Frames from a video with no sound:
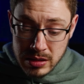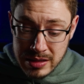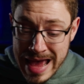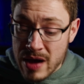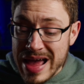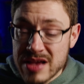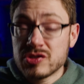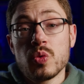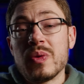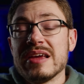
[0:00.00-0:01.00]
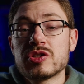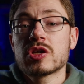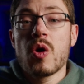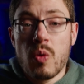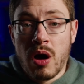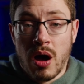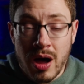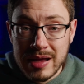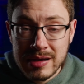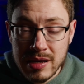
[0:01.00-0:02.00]
Now, as the weeks go
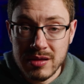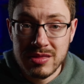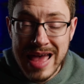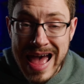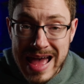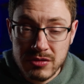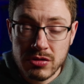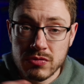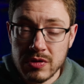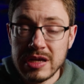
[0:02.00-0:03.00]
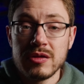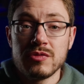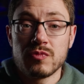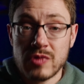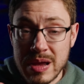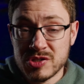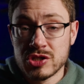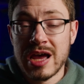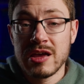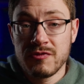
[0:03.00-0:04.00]
on, that 3 reps
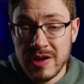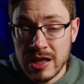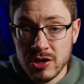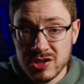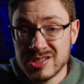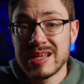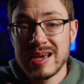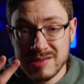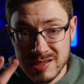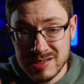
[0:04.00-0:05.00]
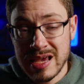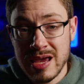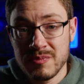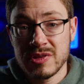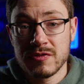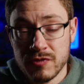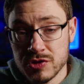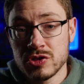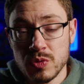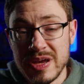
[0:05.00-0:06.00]
shy of failure stays the same in the
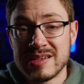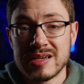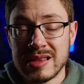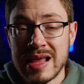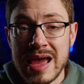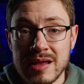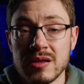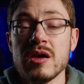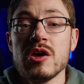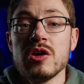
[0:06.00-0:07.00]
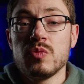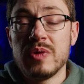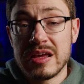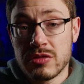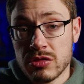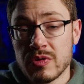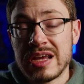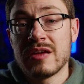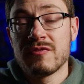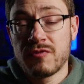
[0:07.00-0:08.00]
first 2 weeks, and then week
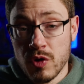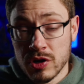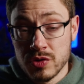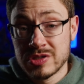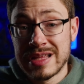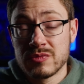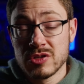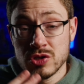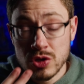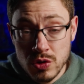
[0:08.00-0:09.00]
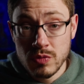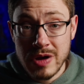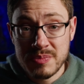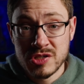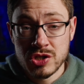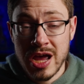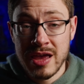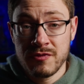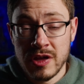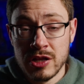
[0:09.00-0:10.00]
3 and 4 goes down to 2 reps shy
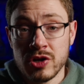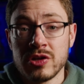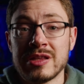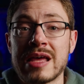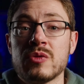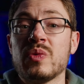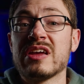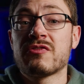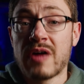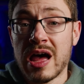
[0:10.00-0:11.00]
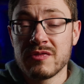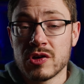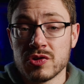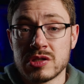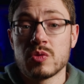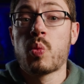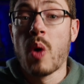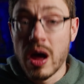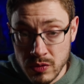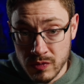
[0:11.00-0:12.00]
of failure, and then week 5 it goes to
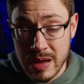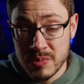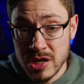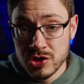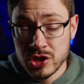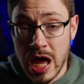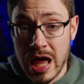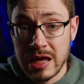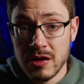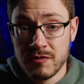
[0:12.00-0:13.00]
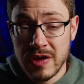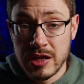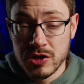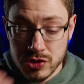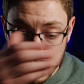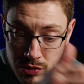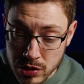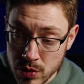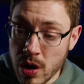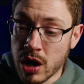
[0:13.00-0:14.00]
1 rep shy of failure. So
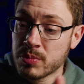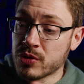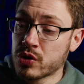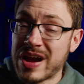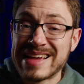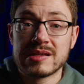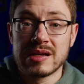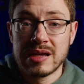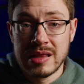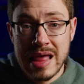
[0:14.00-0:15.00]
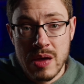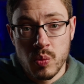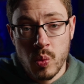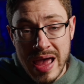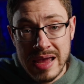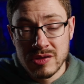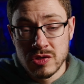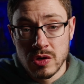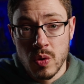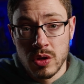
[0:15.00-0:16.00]
you are progressing in that way
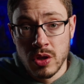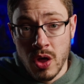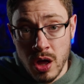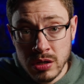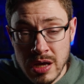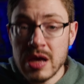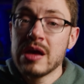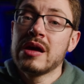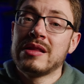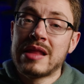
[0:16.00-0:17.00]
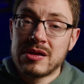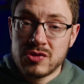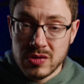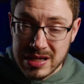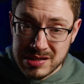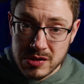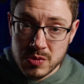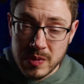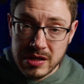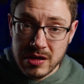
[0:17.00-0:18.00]
as you go along, and then do that
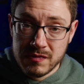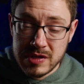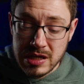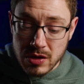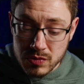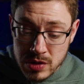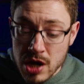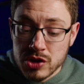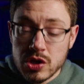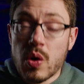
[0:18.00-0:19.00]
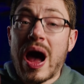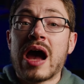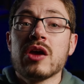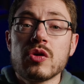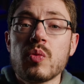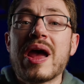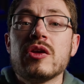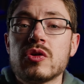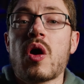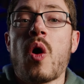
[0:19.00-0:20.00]
6 week of deload. So either way,
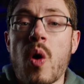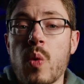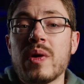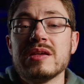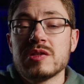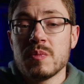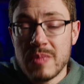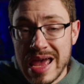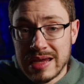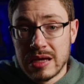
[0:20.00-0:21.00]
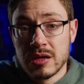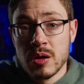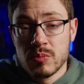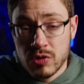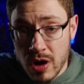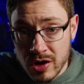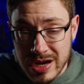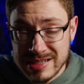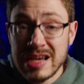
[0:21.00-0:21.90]
you're always making progress.